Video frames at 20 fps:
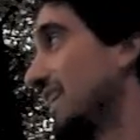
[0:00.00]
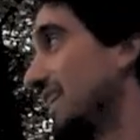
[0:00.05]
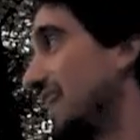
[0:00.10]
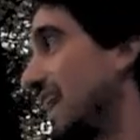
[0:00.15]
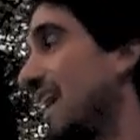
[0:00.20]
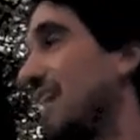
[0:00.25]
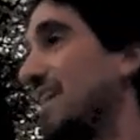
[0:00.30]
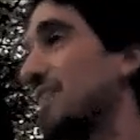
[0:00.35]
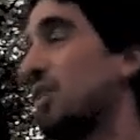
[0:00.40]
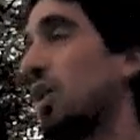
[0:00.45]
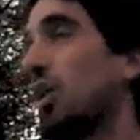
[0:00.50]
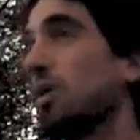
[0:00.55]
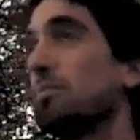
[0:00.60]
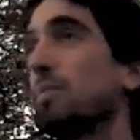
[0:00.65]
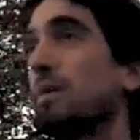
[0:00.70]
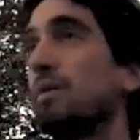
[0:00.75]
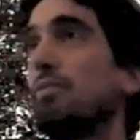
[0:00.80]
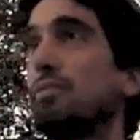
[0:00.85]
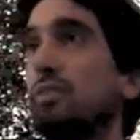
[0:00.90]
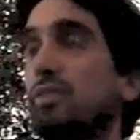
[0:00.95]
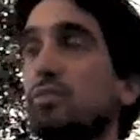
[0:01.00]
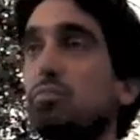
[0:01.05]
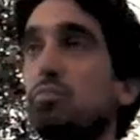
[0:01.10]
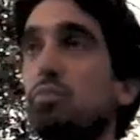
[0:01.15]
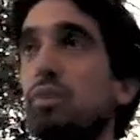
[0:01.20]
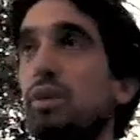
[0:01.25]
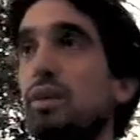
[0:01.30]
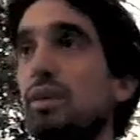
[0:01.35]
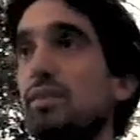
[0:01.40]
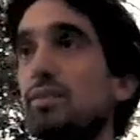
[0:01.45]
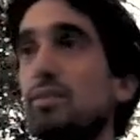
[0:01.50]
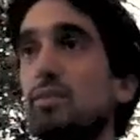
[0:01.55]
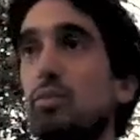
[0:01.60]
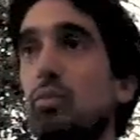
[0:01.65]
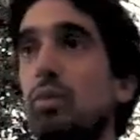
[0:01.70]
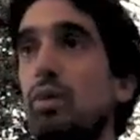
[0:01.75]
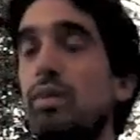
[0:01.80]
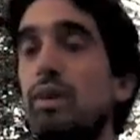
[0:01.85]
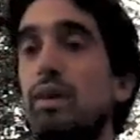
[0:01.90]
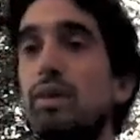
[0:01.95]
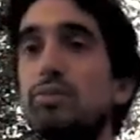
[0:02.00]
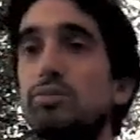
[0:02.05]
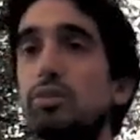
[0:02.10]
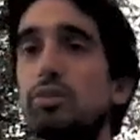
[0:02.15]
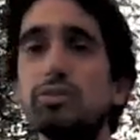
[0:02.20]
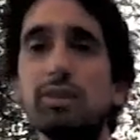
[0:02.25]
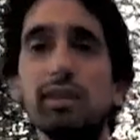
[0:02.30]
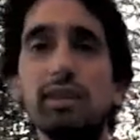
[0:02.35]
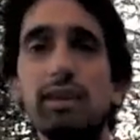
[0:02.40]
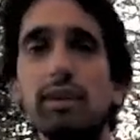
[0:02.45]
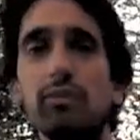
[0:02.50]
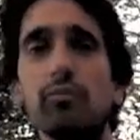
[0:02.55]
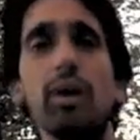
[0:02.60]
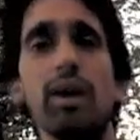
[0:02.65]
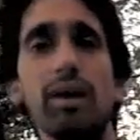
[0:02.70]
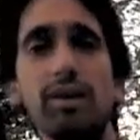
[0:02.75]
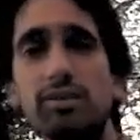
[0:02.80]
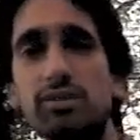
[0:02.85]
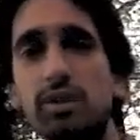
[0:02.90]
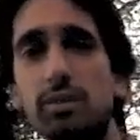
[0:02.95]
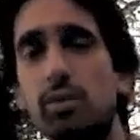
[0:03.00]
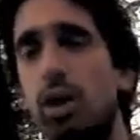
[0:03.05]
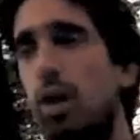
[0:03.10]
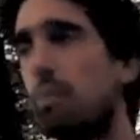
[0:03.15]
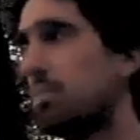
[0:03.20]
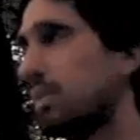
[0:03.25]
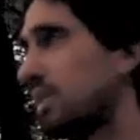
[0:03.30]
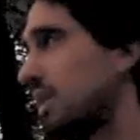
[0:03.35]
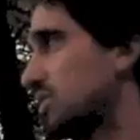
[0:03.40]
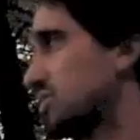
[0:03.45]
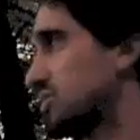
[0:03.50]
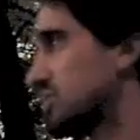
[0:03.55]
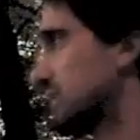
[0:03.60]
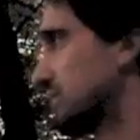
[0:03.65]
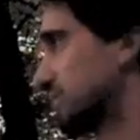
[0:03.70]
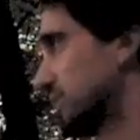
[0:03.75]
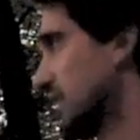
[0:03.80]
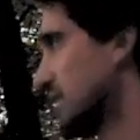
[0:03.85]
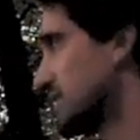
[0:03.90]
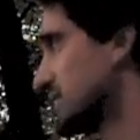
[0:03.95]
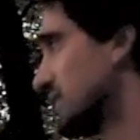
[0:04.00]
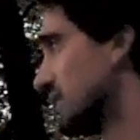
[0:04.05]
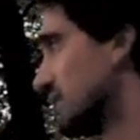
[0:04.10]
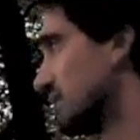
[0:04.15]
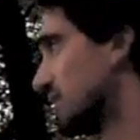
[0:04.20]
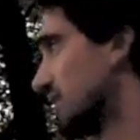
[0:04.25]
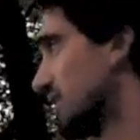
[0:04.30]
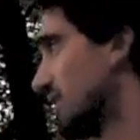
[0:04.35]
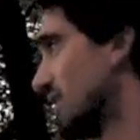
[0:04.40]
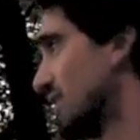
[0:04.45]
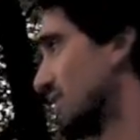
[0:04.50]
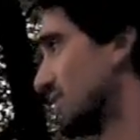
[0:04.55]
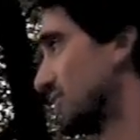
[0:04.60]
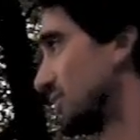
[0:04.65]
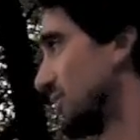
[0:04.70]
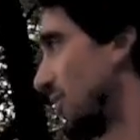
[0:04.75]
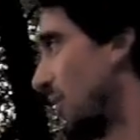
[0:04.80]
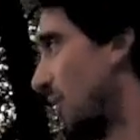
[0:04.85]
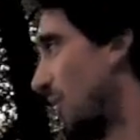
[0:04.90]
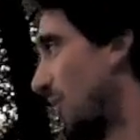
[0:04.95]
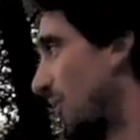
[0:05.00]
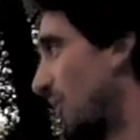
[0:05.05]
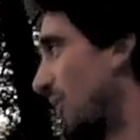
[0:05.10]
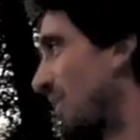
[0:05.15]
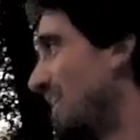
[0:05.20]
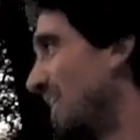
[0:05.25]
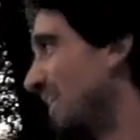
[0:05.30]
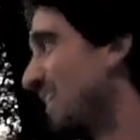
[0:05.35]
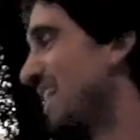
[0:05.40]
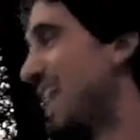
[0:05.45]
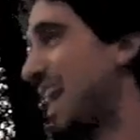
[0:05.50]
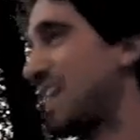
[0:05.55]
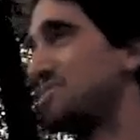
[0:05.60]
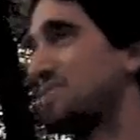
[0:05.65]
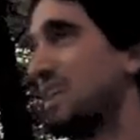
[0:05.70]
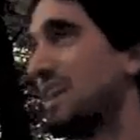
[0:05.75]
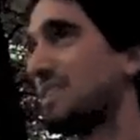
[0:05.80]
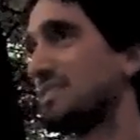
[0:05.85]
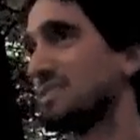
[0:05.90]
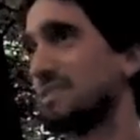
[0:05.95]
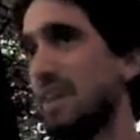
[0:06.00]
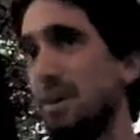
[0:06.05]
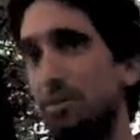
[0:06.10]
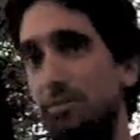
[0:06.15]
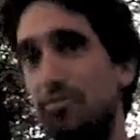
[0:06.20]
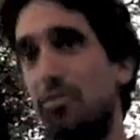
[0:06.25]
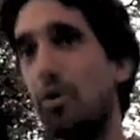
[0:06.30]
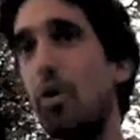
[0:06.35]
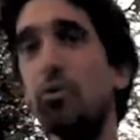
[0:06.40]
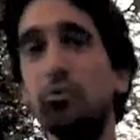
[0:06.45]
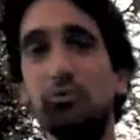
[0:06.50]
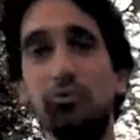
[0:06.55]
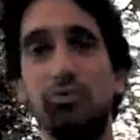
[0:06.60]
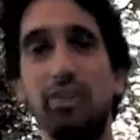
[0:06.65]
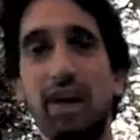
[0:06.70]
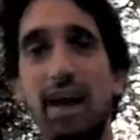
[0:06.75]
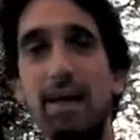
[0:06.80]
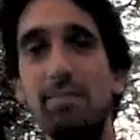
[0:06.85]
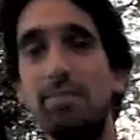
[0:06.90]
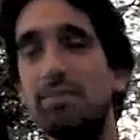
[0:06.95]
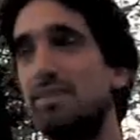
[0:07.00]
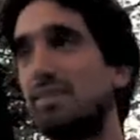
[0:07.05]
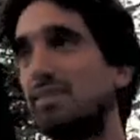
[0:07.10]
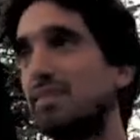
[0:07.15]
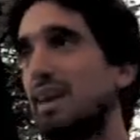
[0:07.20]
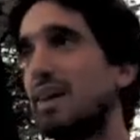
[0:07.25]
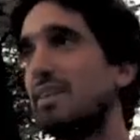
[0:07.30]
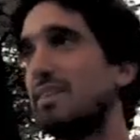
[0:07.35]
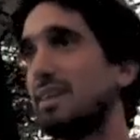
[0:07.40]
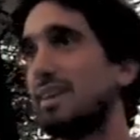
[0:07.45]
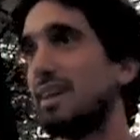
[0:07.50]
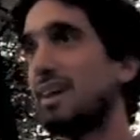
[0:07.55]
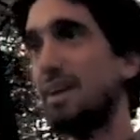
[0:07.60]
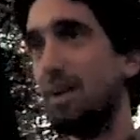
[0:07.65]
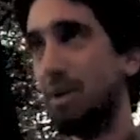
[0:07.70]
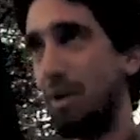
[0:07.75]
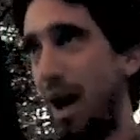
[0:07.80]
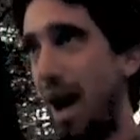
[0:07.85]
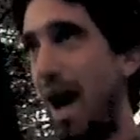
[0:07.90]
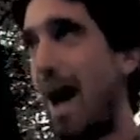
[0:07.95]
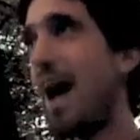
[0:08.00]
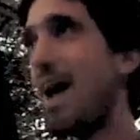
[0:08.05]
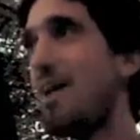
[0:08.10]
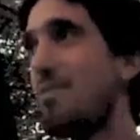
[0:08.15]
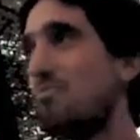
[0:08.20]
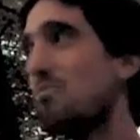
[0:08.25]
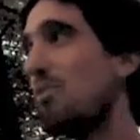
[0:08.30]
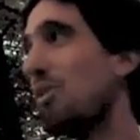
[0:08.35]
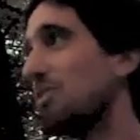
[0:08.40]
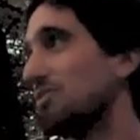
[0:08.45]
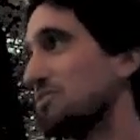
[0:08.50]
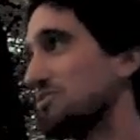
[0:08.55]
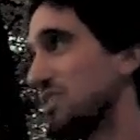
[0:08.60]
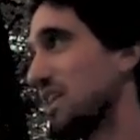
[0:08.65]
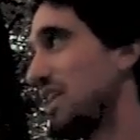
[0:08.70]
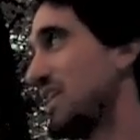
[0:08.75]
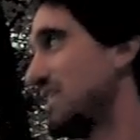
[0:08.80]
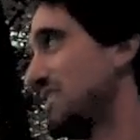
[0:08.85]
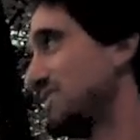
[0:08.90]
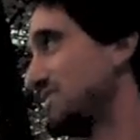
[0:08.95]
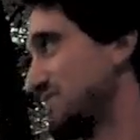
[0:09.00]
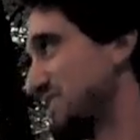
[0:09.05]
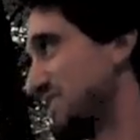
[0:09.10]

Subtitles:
I got my first prints with a totally random combination of settings. So I just froze them and decided I won't change